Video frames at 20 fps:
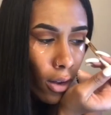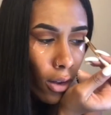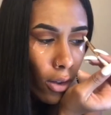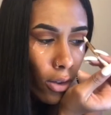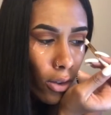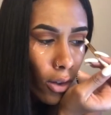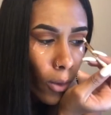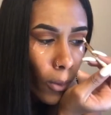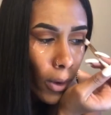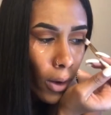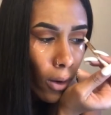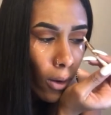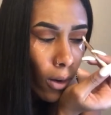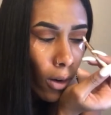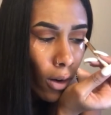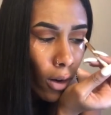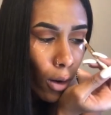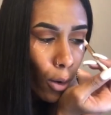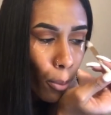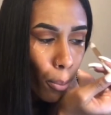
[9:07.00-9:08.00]
So we
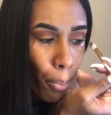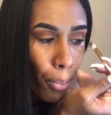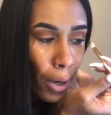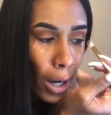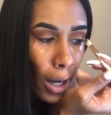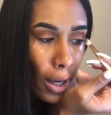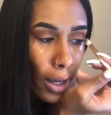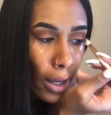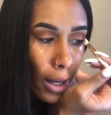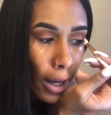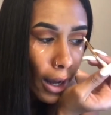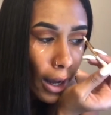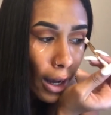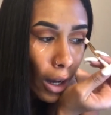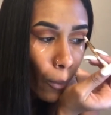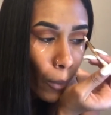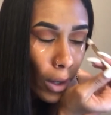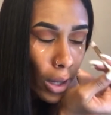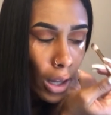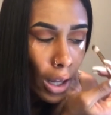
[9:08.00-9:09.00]
all bugging
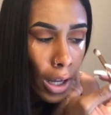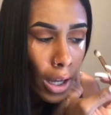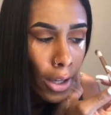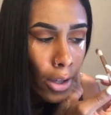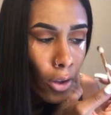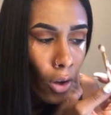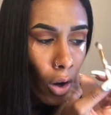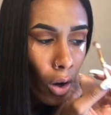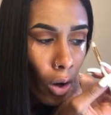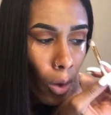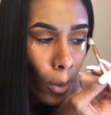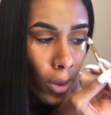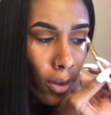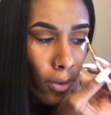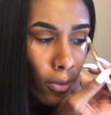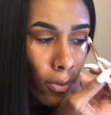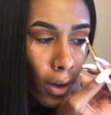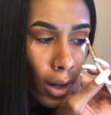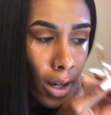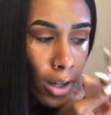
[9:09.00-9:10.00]
out. We like, yo, what the
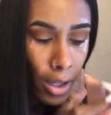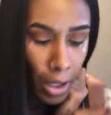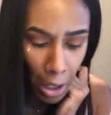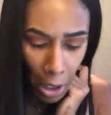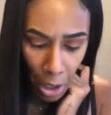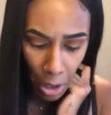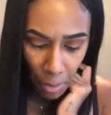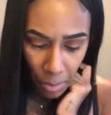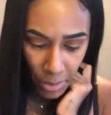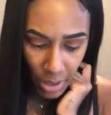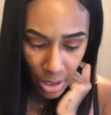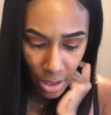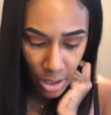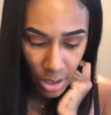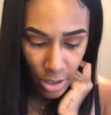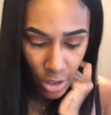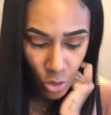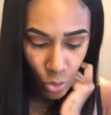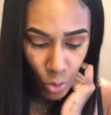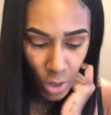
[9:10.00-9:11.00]
fuck?
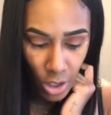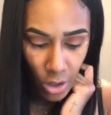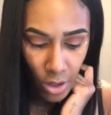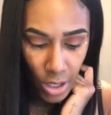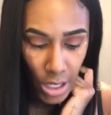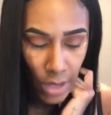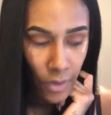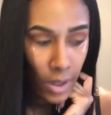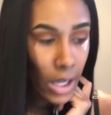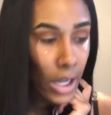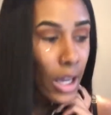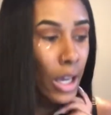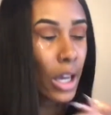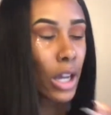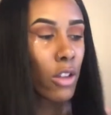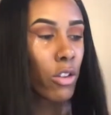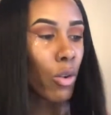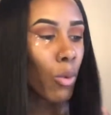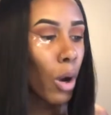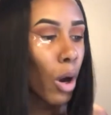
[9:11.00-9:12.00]
Because we couldn't even get
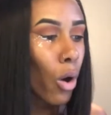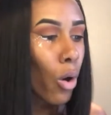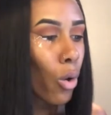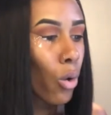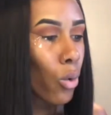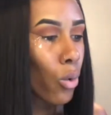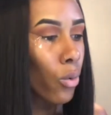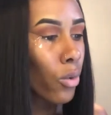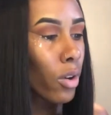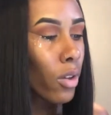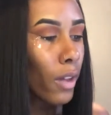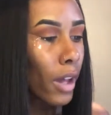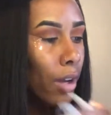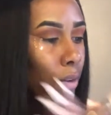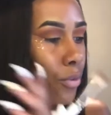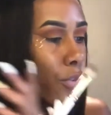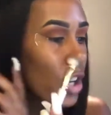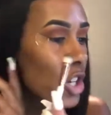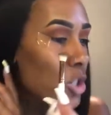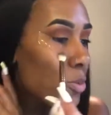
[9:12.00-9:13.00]
into our own
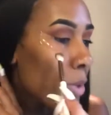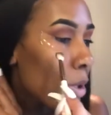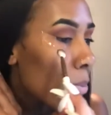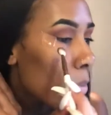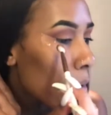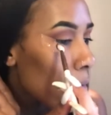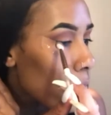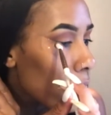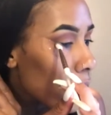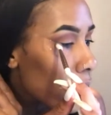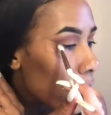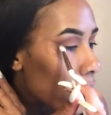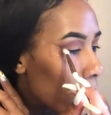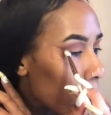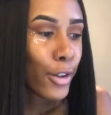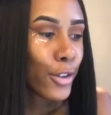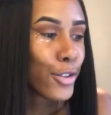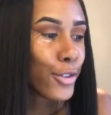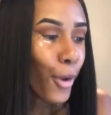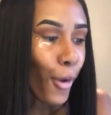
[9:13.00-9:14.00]
like freshman building.
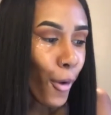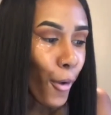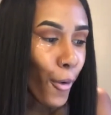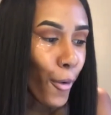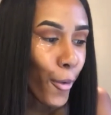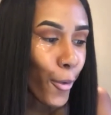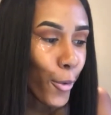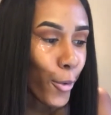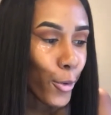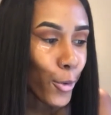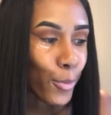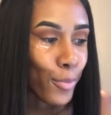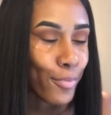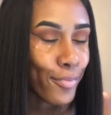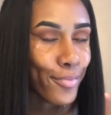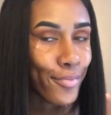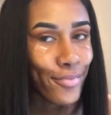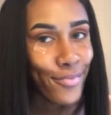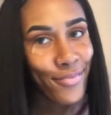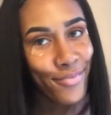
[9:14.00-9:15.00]
So
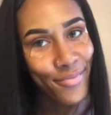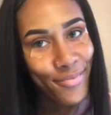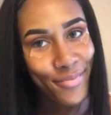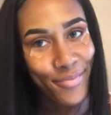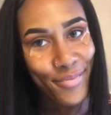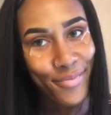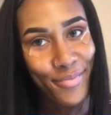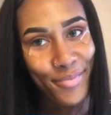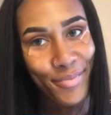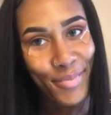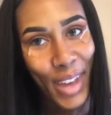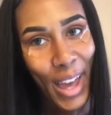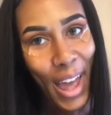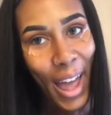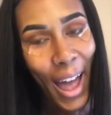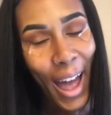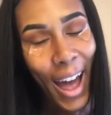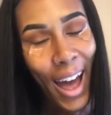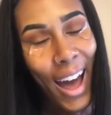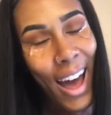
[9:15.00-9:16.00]

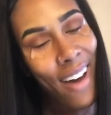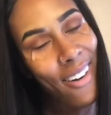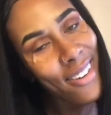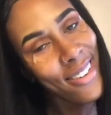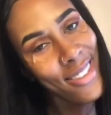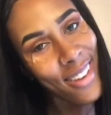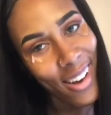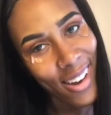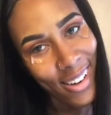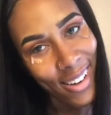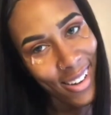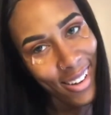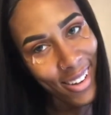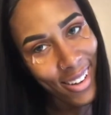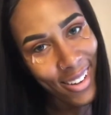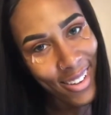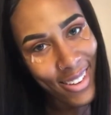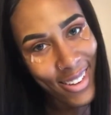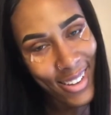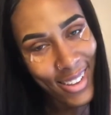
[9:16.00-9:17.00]
I was
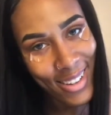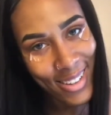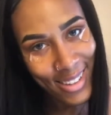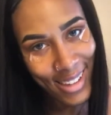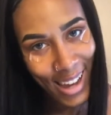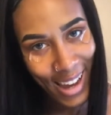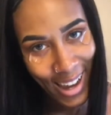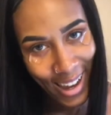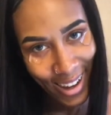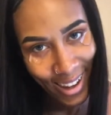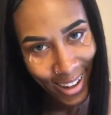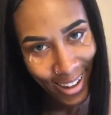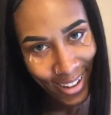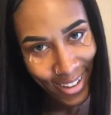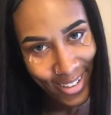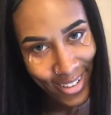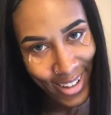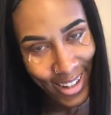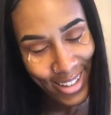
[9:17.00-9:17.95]
talking to this guy.